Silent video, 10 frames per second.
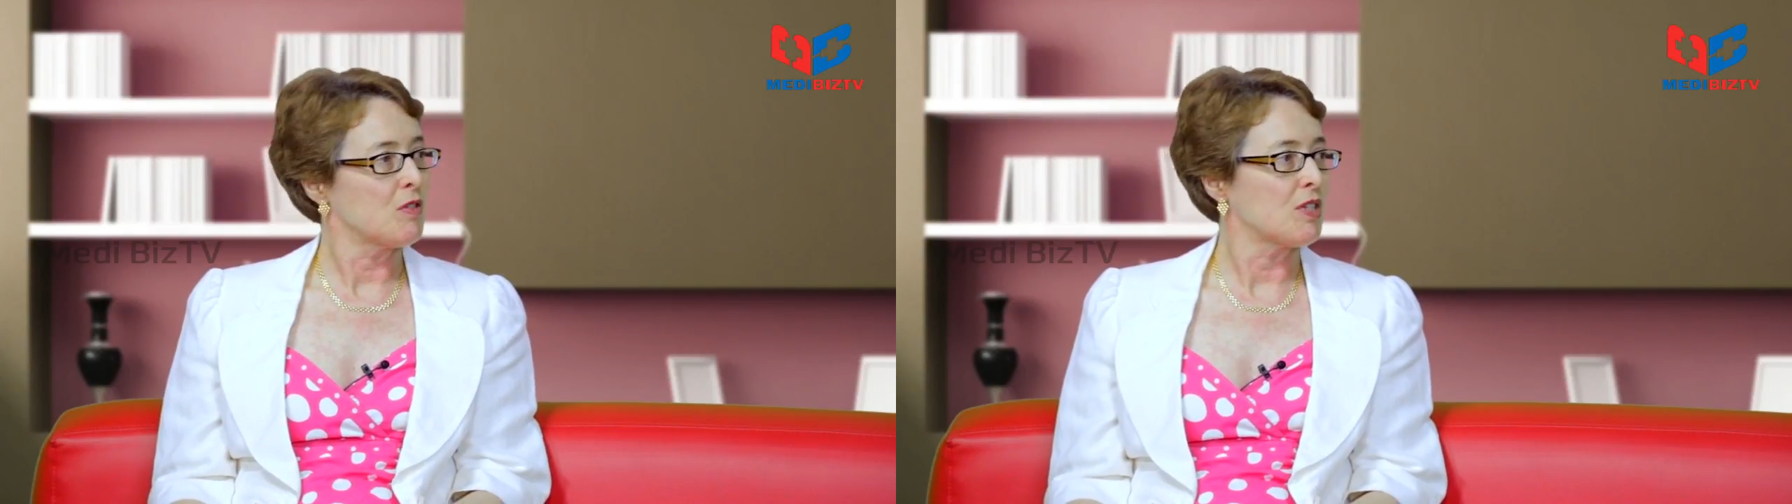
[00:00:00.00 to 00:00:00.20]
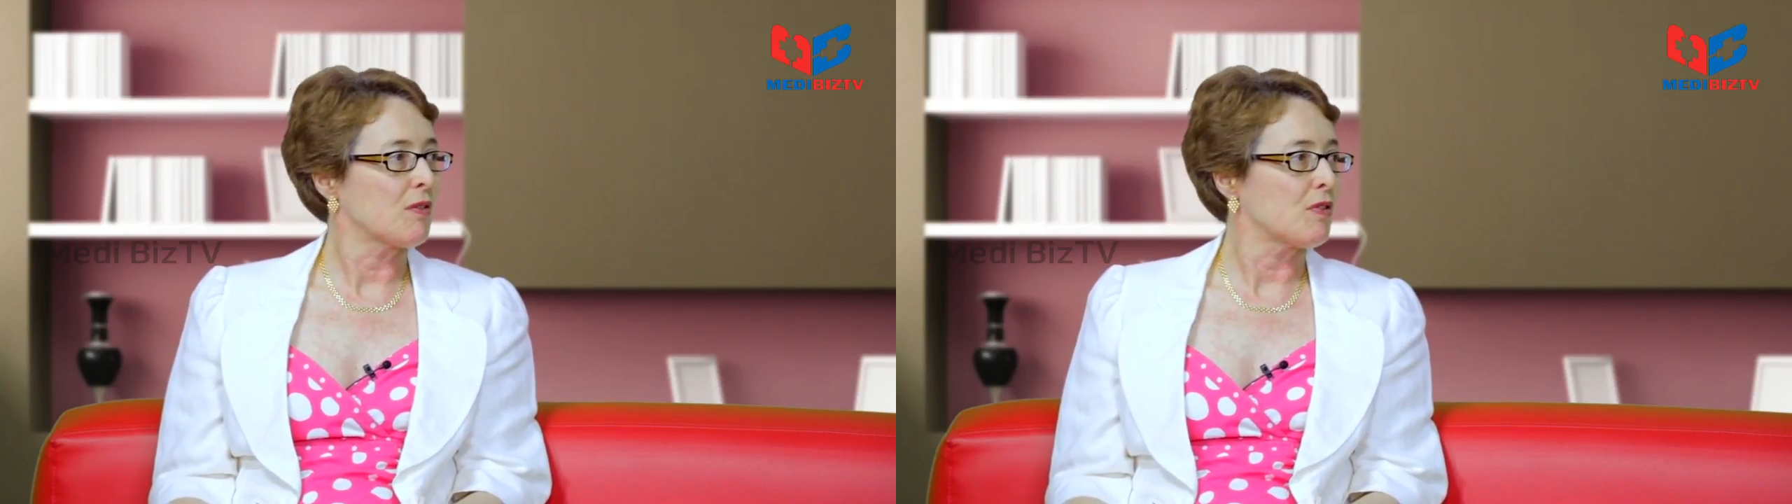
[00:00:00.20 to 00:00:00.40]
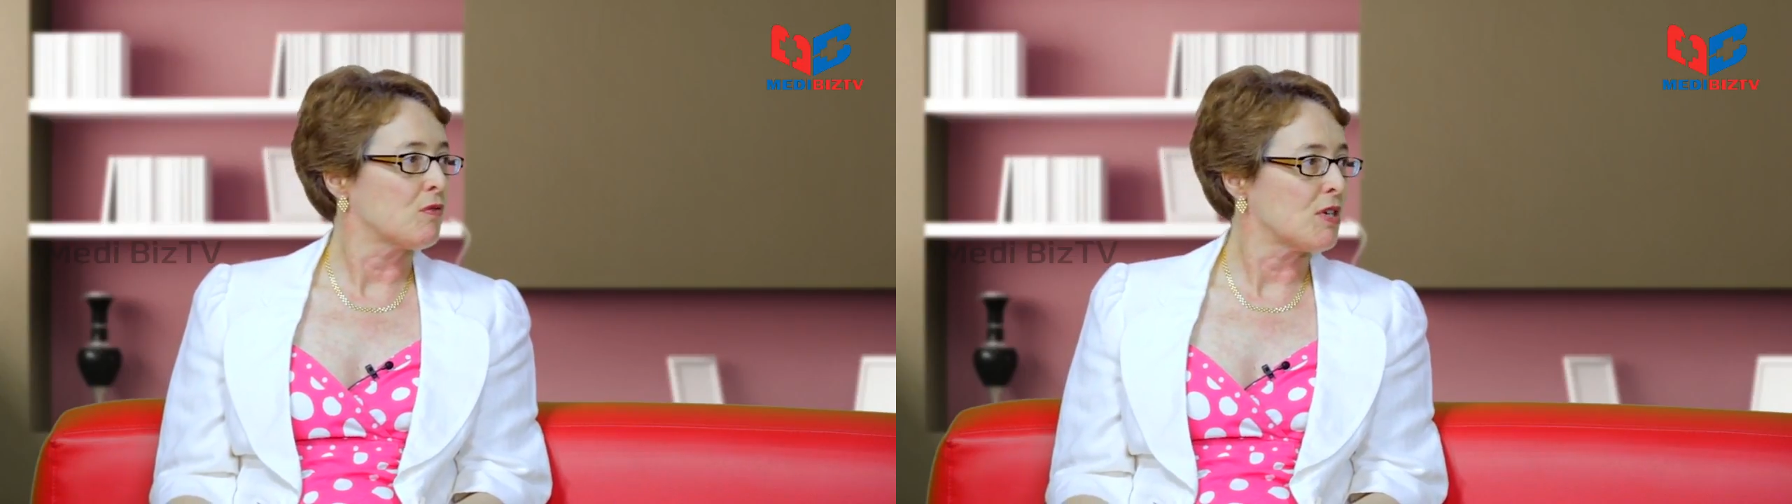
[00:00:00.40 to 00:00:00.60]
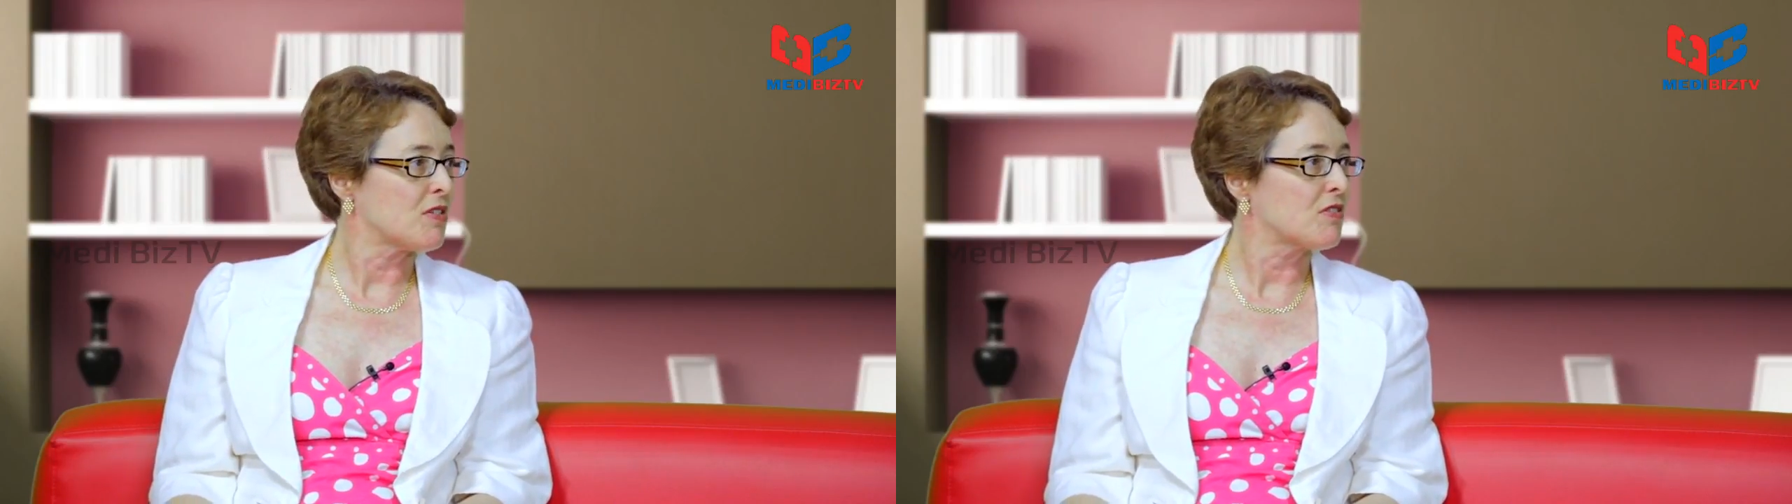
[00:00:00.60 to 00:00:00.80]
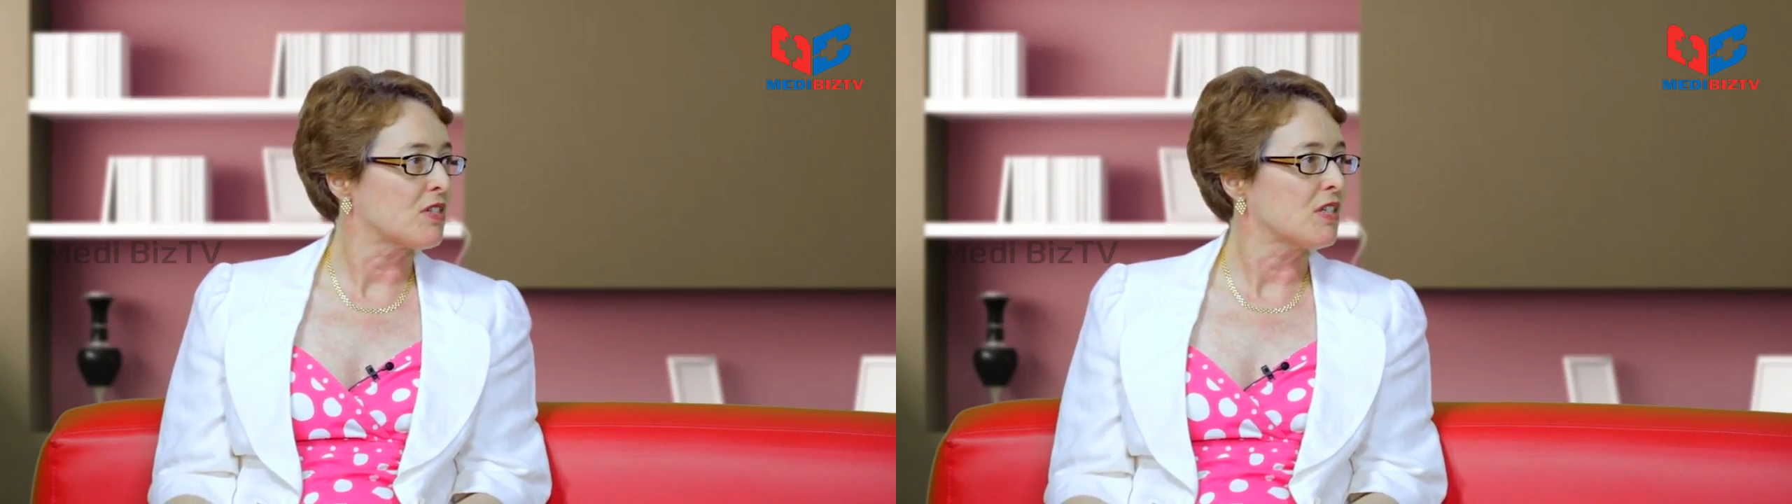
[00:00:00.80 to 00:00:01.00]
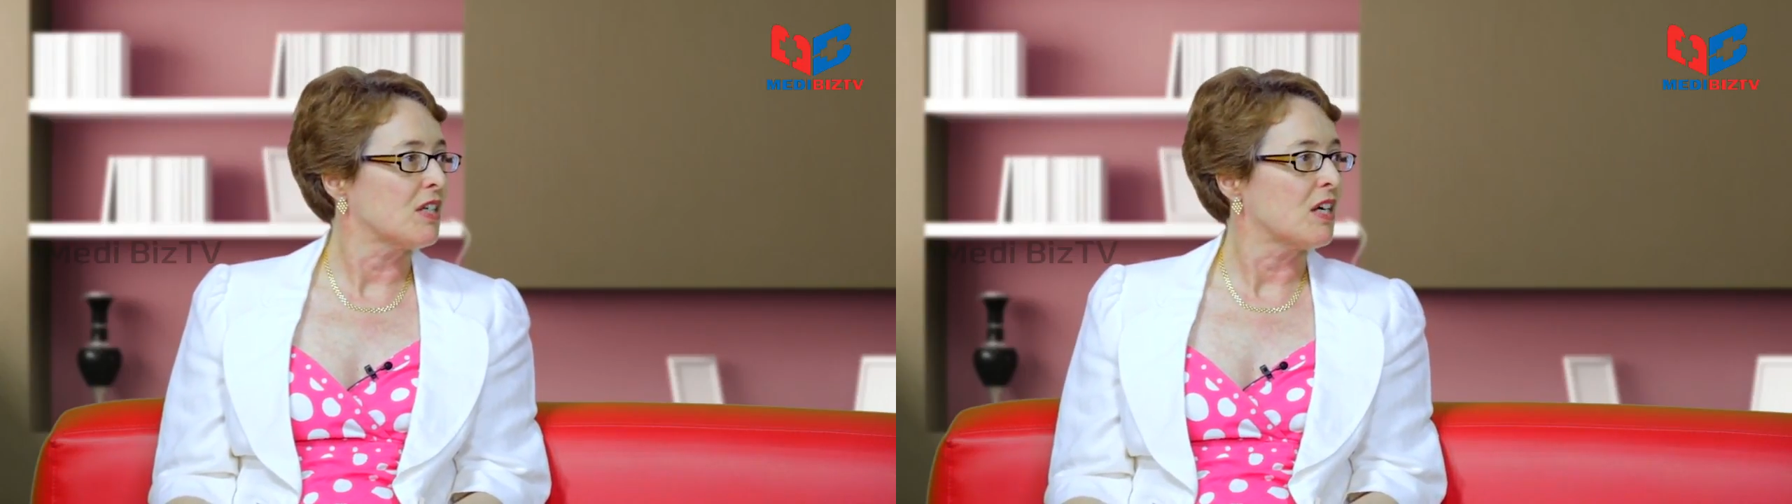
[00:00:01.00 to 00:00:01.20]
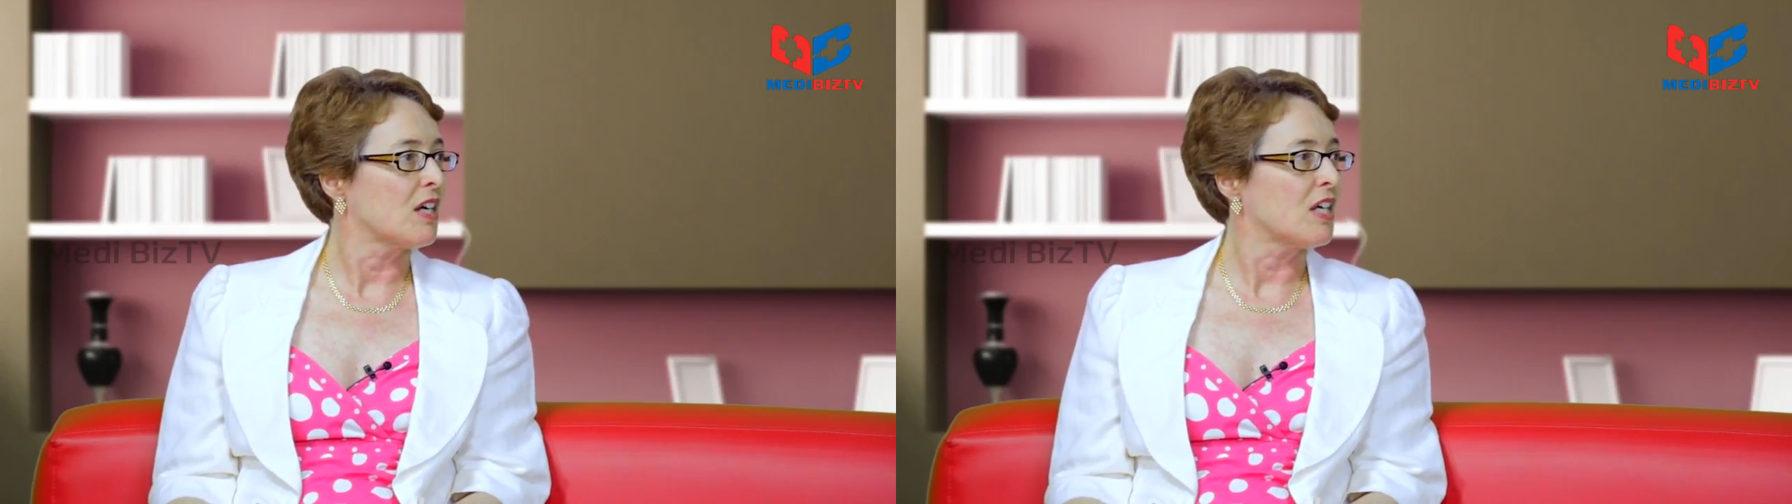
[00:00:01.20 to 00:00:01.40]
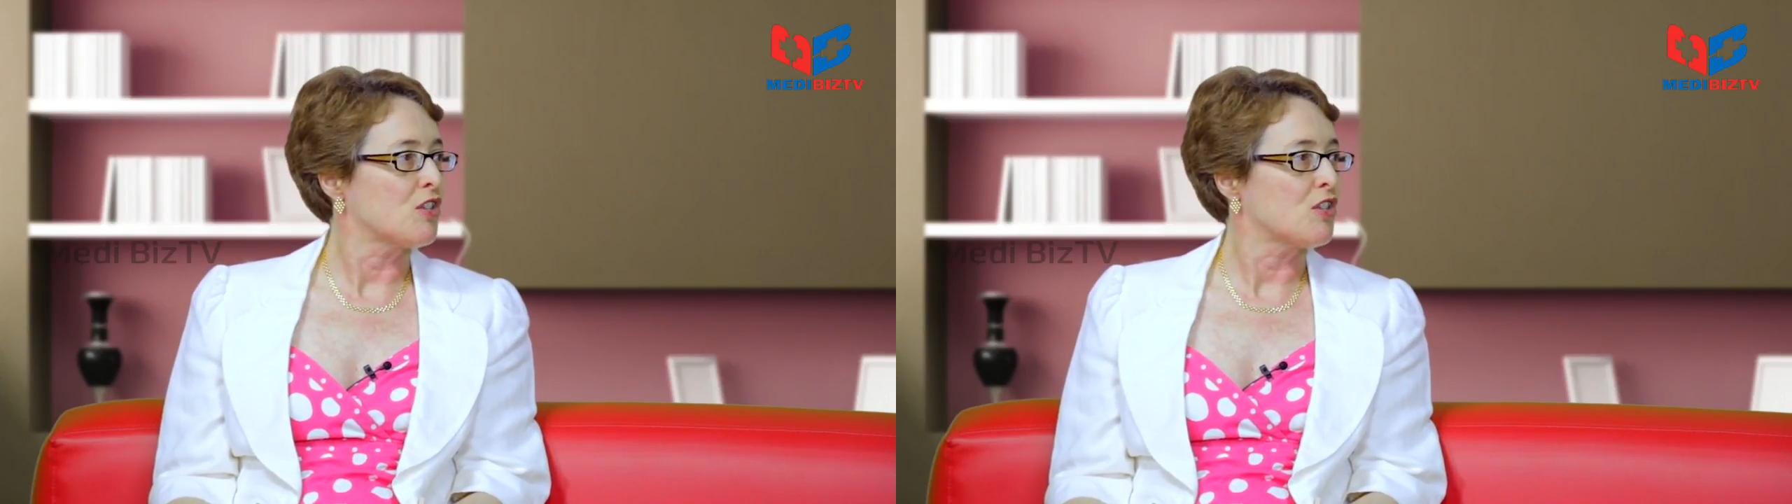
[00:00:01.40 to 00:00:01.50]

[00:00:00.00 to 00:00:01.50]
using it for wrist mm-hmm.